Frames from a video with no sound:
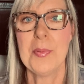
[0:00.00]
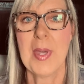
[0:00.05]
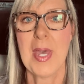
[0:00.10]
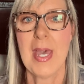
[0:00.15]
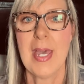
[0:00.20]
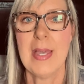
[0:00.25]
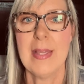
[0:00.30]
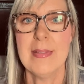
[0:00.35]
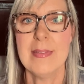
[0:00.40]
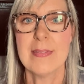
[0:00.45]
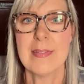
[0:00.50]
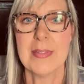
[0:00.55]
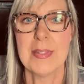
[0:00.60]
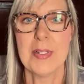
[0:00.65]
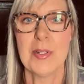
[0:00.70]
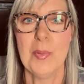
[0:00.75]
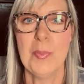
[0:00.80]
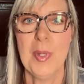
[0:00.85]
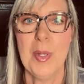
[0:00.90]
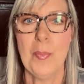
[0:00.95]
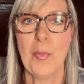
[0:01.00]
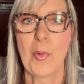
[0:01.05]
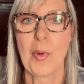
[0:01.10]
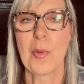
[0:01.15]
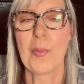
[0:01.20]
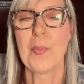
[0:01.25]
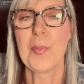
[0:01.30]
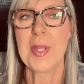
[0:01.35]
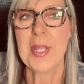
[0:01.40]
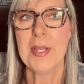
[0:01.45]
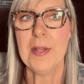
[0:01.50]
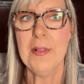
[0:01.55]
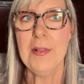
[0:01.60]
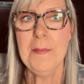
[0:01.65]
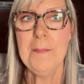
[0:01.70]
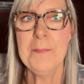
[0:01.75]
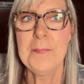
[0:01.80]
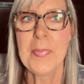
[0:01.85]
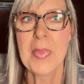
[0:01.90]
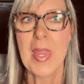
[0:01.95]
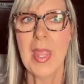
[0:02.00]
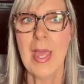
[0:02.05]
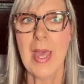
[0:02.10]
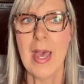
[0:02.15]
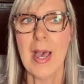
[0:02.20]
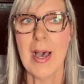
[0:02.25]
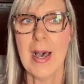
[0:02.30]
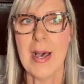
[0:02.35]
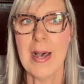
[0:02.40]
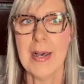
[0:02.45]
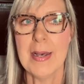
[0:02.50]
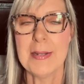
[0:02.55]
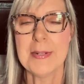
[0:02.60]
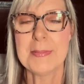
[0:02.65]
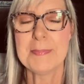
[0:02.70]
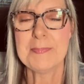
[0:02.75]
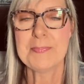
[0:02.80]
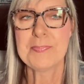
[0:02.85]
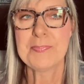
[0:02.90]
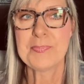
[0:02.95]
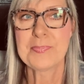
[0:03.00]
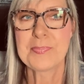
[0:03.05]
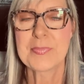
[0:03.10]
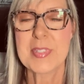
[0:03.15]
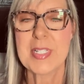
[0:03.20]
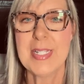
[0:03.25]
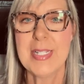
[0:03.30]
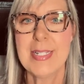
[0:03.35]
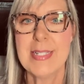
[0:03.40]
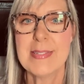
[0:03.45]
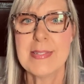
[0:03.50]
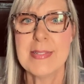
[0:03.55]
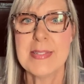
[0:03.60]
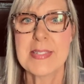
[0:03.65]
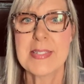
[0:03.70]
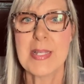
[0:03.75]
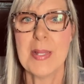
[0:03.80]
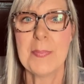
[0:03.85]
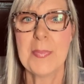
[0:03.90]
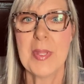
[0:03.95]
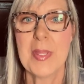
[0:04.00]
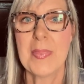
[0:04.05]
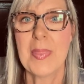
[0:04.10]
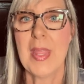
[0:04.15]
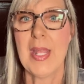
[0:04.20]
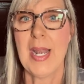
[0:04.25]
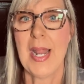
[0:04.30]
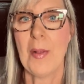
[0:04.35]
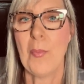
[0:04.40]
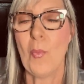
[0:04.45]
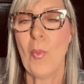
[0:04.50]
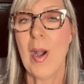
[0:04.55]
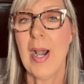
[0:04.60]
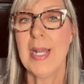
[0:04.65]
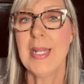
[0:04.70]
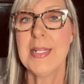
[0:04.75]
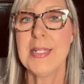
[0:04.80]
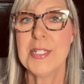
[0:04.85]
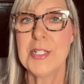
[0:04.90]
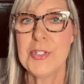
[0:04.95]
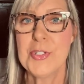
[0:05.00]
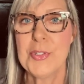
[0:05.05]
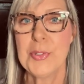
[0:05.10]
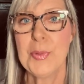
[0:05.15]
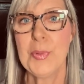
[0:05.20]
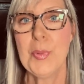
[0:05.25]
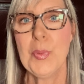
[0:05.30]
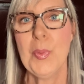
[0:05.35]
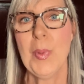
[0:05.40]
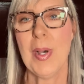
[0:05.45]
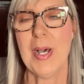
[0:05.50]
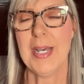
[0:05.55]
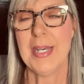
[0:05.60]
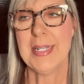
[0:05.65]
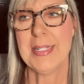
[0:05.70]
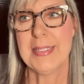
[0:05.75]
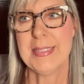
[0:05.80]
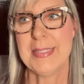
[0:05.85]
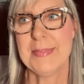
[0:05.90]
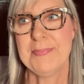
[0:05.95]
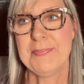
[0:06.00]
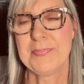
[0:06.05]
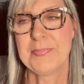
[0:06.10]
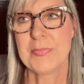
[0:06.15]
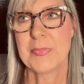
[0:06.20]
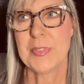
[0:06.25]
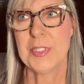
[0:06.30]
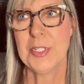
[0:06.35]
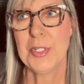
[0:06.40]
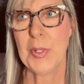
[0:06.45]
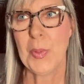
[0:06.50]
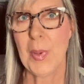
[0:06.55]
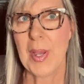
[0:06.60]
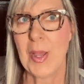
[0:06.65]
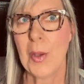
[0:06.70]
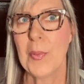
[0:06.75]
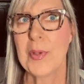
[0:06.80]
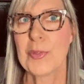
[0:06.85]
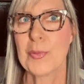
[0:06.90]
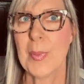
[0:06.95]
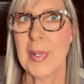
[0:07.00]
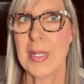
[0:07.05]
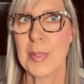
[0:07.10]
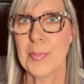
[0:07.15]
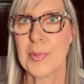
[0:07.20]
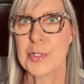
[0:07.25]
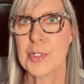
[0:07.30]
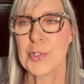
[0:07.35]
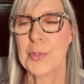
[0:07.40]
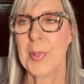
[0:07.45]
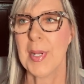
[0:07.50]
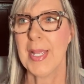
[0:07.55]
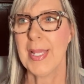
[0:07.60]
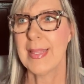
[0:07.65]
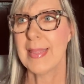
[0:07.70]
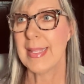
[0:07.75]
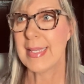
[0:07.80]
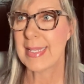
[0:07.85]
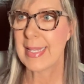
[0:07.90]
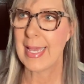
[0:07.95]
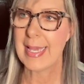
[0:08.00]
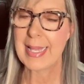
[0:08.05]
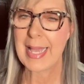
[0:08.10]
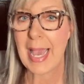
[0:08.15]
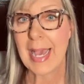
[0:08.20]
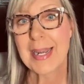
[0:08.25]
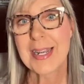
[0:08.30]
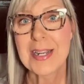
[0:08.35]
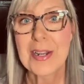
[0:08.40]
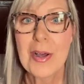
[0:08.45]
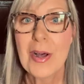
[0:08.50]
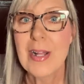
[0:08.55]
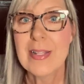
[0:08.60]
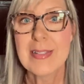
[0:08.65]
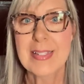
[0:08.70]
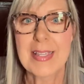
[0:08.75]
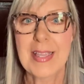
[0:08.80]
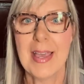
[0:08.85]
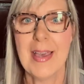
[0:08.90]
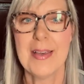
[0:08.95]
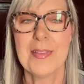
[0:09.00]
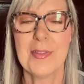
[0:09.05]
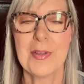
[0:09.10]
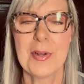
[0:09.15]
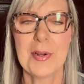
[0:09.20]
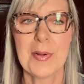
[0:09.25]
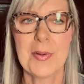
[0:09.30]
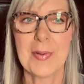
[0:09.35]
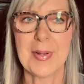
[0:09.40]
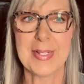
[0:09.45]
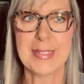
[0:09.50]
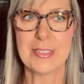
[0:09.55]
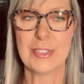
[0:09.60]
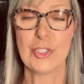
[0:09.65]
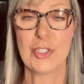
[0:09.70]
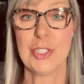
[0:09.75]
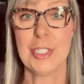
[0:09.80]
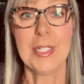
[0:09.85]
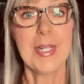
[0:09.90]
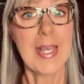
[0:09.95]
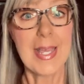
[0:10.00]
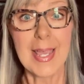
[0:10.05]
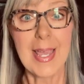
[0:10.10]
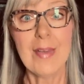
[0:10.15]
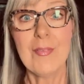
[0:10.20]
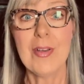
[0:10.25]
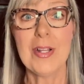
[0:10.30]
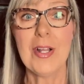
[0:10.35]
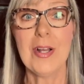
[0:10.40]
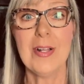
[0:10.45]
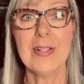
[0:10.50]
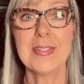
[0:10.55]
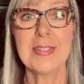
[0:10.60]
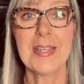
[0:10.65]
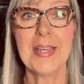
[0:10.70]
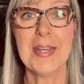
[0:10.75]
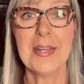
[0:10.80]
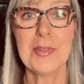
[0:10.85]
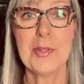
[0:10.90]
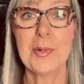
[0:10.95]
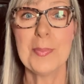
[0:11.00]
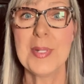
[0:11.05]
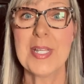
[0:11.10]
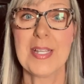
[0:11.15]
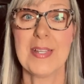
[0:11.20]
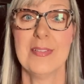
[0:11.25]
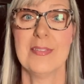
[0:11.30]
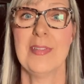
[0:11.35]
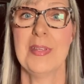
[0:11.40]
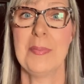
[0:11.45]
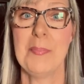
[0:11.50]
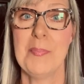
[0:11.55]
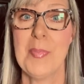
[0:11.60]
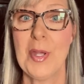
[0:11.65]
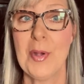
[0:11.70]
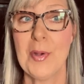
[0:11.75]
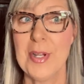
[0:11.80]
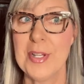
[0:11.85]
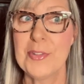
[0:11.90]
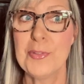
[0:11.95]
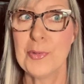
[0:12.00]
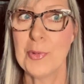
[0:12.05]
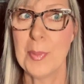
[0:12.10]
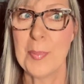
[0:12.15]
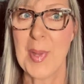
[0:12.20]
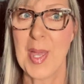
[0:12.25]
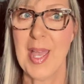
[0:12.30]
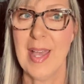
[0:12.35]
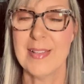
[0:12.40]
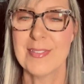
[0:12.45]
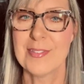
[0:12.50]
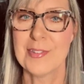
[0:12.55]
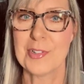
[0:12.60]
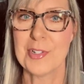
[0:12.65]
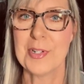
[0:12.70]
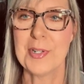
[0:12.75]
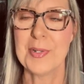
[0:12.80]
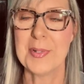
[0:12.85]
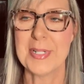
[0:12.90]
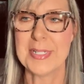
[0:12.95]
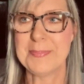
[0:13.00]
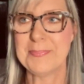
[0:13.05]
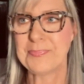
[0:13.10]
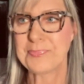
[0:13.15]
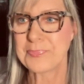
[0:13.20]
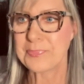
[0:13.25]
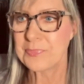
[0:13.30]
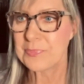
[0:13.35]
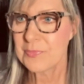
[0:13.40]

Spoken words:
guys, a little bit more real. It isn't something that I wanted to do. I always want to portray like I got it all together, and shouldn't I have it all together because I'm married to a pastor and